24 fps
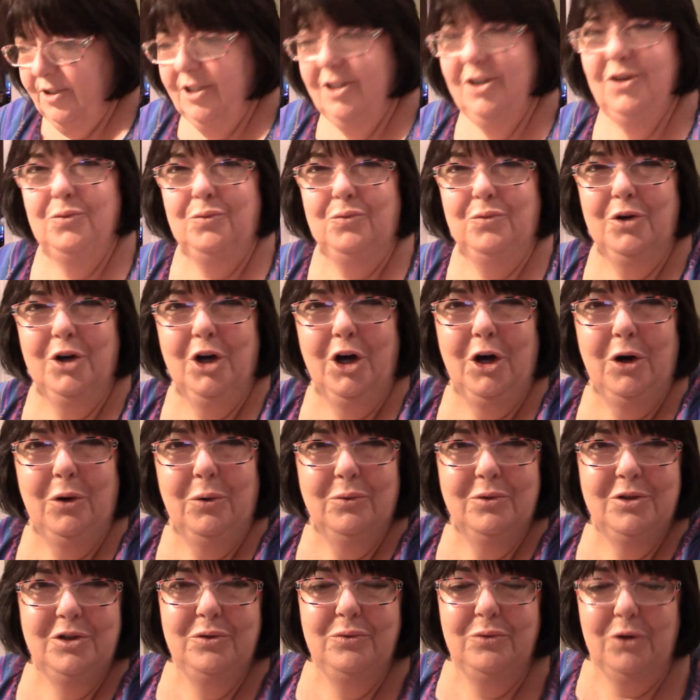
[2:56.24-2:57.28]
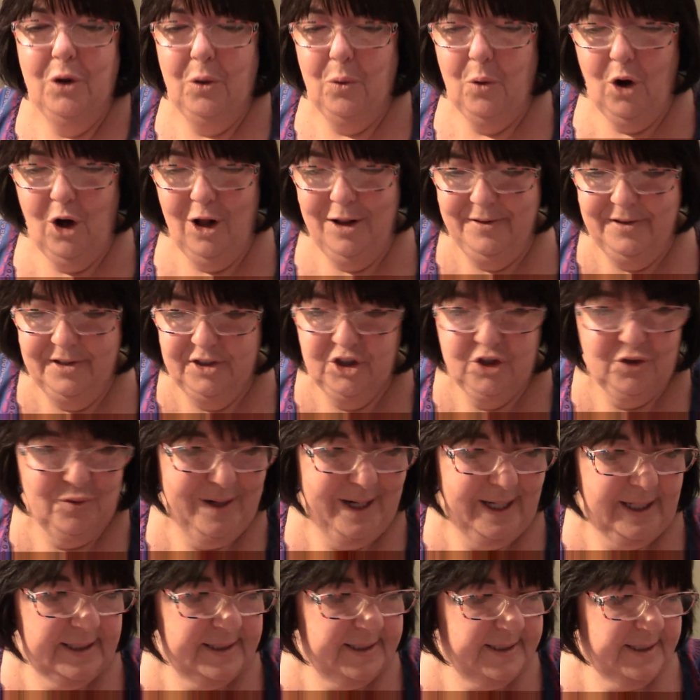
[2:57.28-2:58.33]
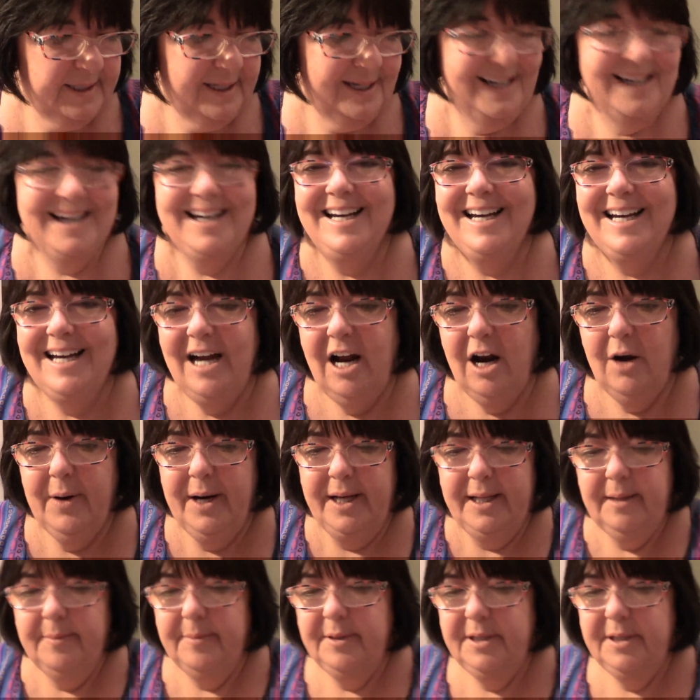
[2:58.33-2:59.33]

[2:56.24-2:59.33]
You know all the tricks. All right, let